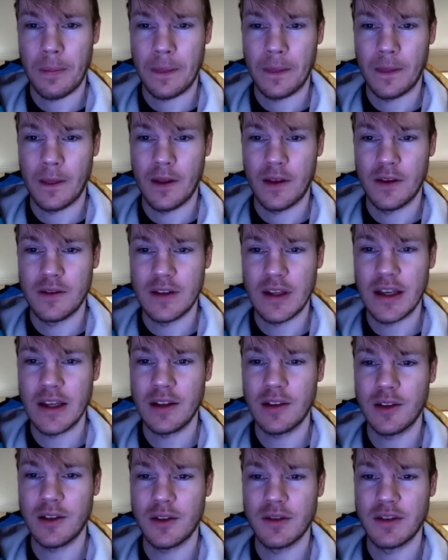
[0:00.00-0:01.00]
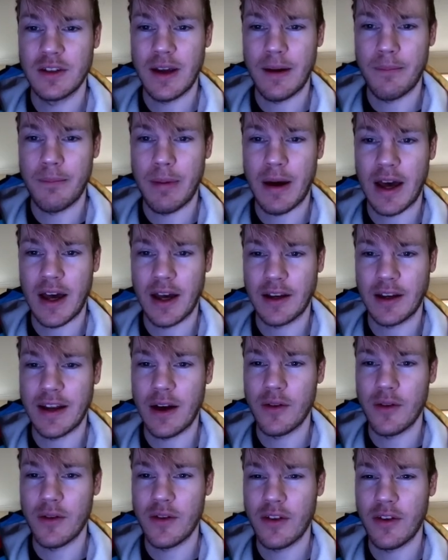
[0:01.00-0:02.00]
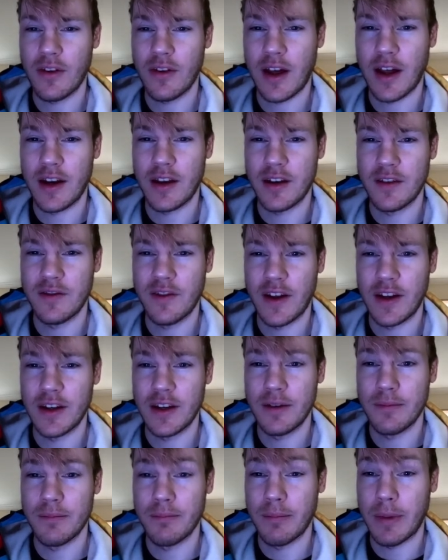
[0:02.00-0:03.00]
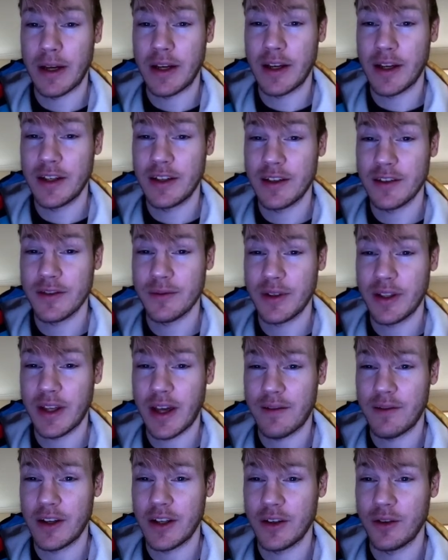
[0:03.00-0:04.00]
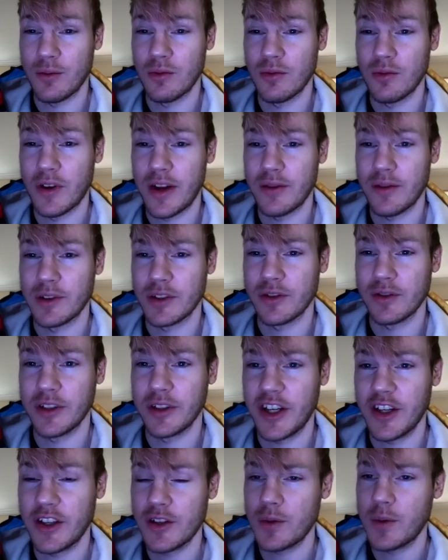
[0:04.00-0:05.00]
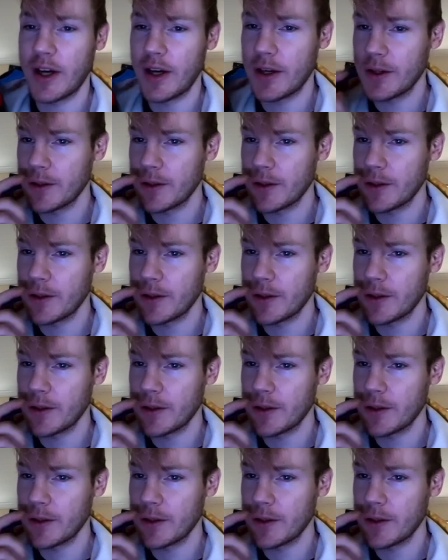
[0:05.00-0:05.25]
Take a little step back. Now this is kind of defended. My knight doesn't really have any great retreating squares.